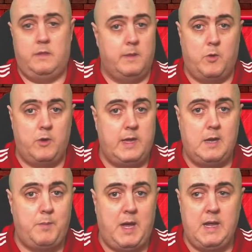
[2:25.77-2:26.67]
the more you
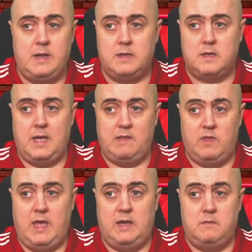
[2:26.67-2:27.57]
get paid.
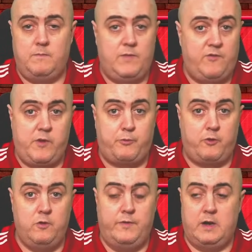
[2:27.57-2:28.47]
And then if you
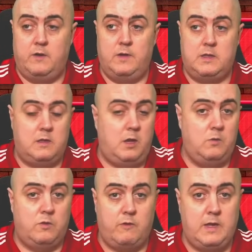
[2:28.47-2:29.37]
prove it over a
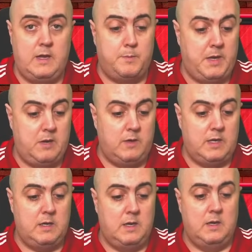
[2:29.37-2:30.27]
2-3 year
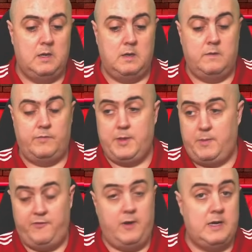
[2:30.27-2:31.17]
period, to
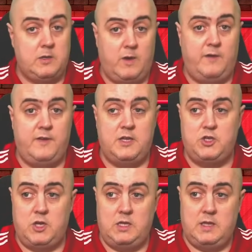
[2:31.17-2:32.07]
be fair to
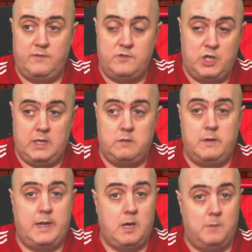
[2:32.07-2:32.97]
FSG, they've
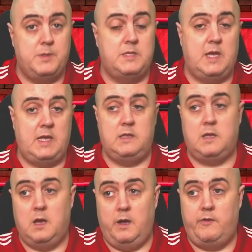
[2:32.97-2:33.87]
genuinely compensated
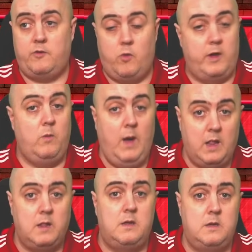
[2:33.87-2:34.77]
the guys quite
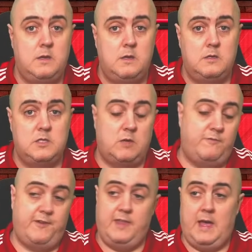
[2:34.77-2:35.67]
well.
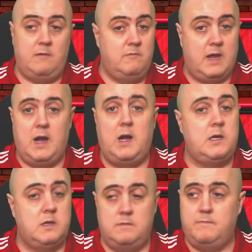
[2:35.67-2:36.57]
So for that
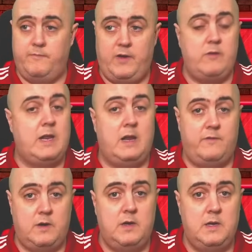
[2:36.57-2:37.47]
regard, very
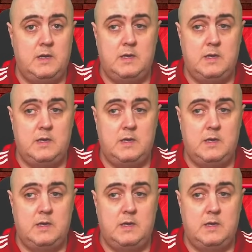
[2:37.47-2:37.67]
clever.